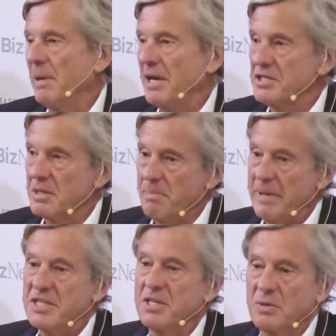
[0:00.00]
But it's a
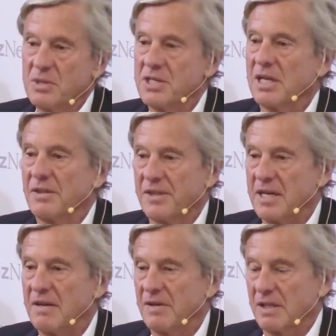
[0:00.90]
better result
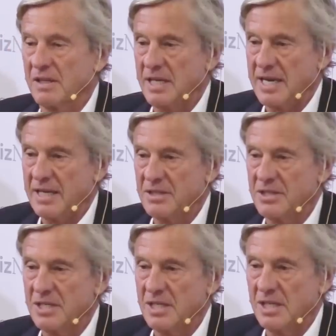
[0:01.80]
than having the
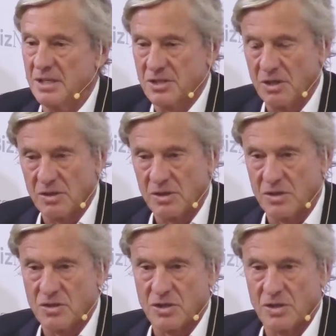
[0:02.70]
ANC in total
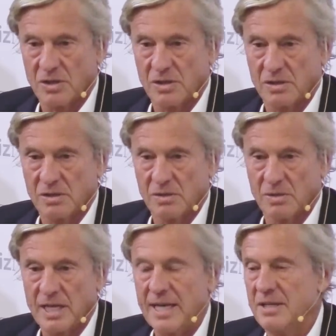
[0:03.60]
control
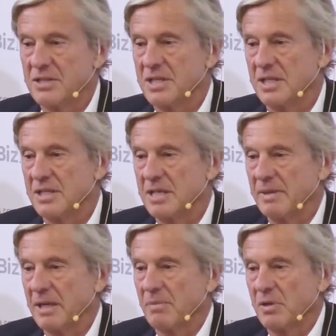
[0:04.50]
or the ANC
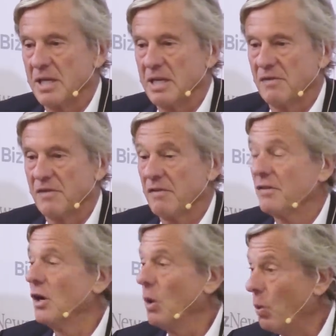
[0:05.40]
teaming up with the
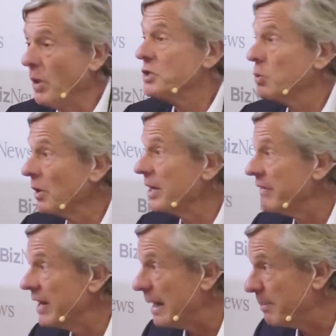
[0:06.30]
EFF, which will
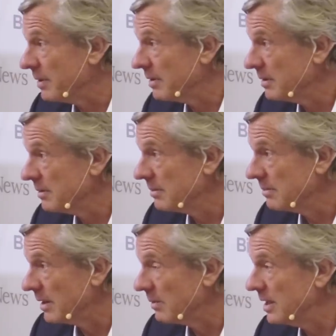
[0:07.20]
never happen,
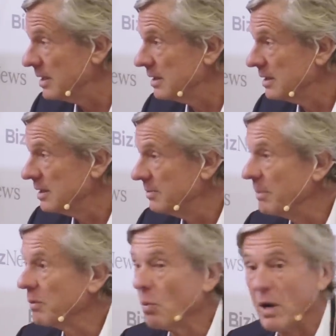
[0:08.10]
by the way.
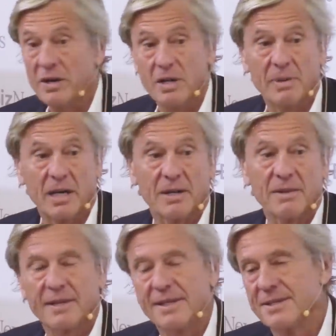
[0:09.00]
People worry about
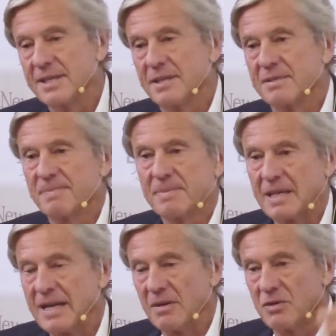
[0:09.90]
it. They see this
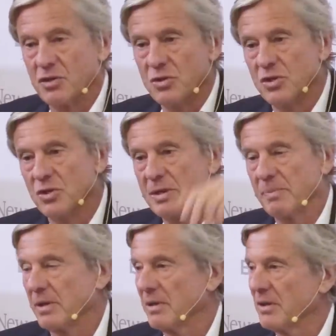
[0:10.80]
clown Juju
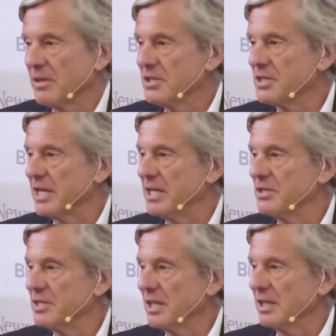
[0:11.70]
jumping around on the
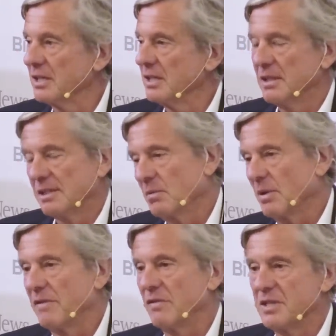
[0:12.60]
stage singing
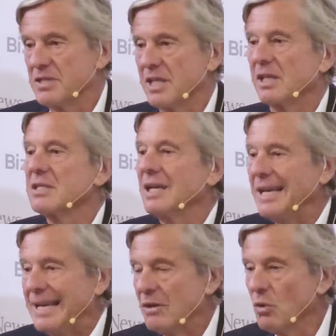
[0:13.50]
whatever he sings.
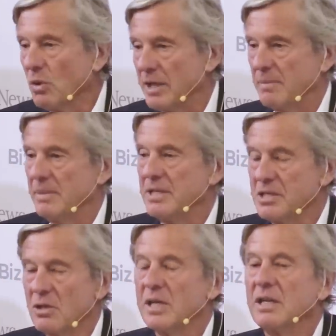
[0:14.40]
Ignore him.
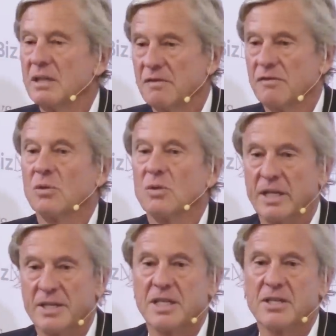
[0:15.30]
He's looking for
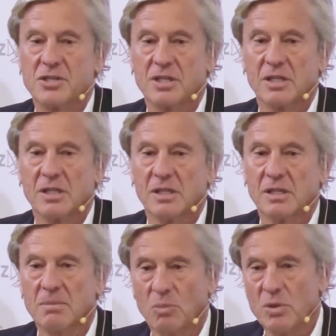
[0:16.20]
attention.
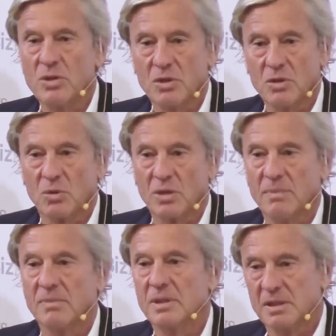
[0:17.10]
The more you ignore
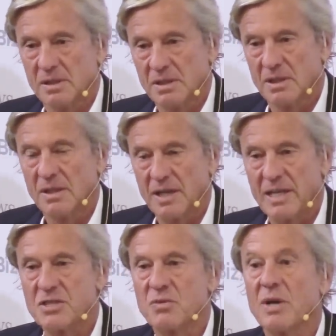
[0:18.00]
him, the
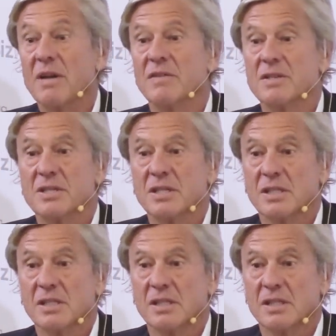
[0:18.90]
less relevant
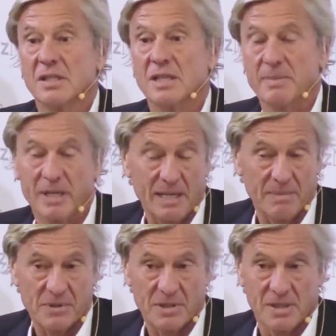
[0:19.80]
he
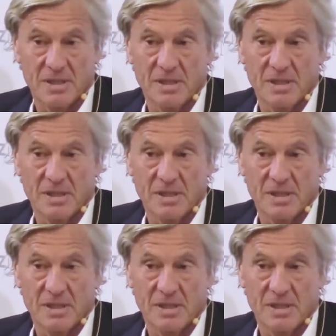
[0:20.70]
becomes.